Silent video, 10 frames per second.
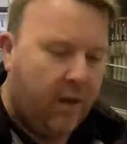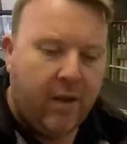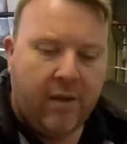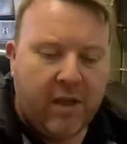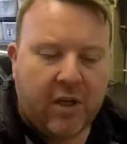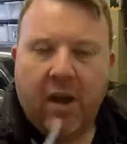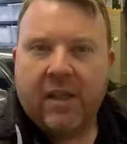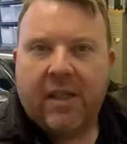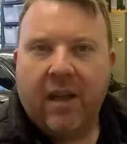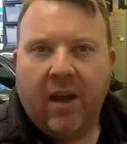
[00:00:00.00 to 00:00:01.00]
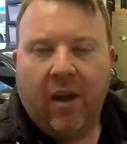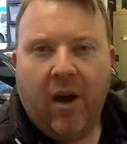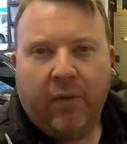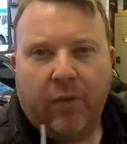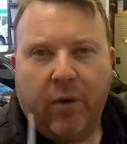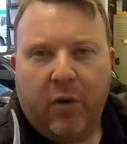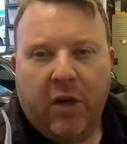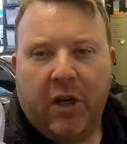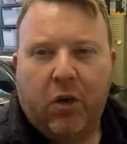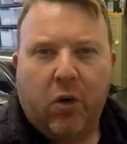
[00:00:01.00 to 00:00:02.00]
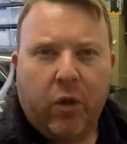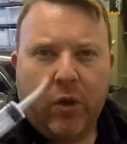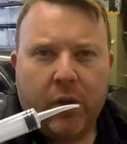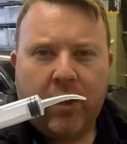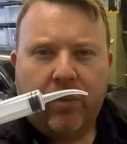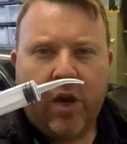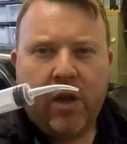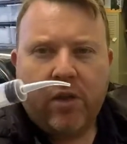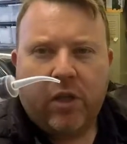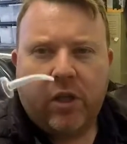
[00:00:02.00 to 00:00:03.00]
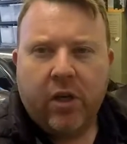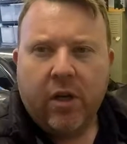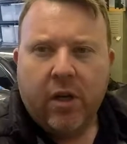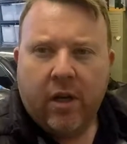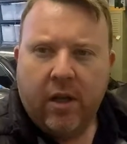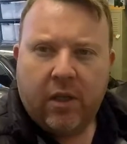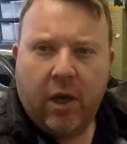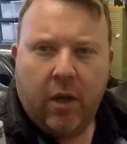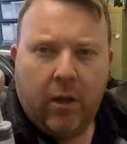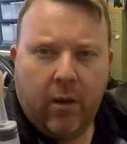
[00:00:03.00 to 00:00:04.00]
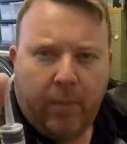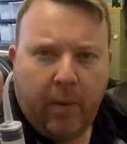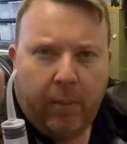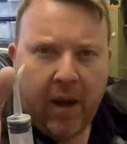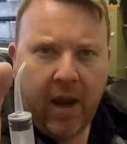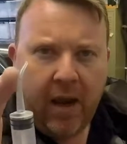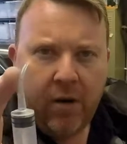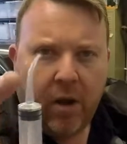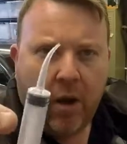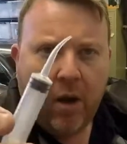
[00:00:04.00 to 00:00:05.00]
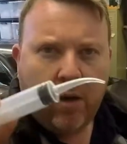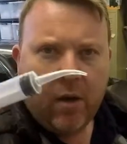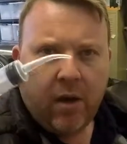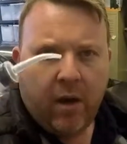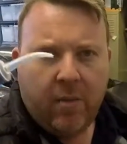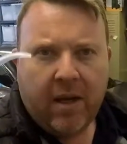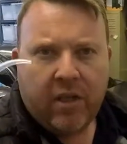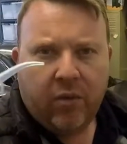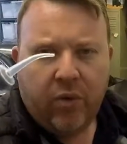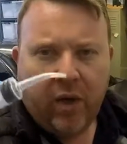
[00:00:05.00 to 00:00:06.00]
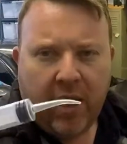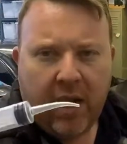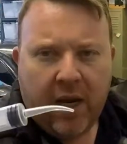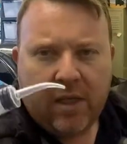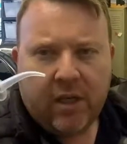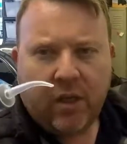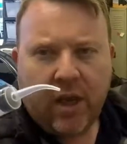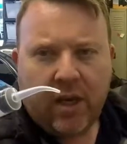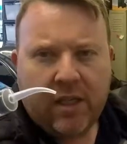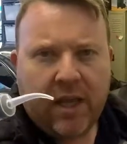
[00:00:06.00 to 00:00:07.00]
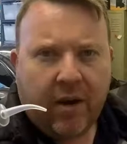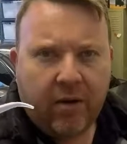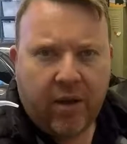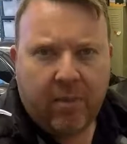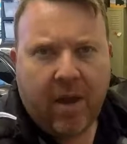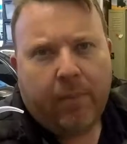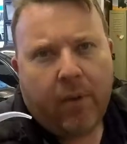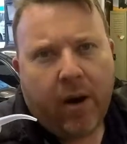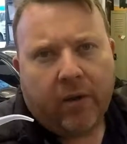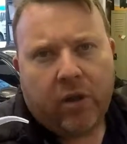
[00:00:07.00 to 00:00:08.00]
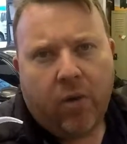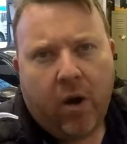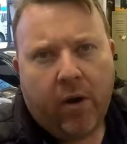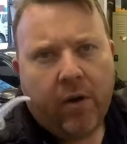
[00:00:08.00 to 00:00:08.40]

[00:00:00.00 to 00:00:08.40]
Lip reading: These guys offer a really cool little syringe. It's got a little pipette end on it. It makes it really easy to get exactly the amount of product you want.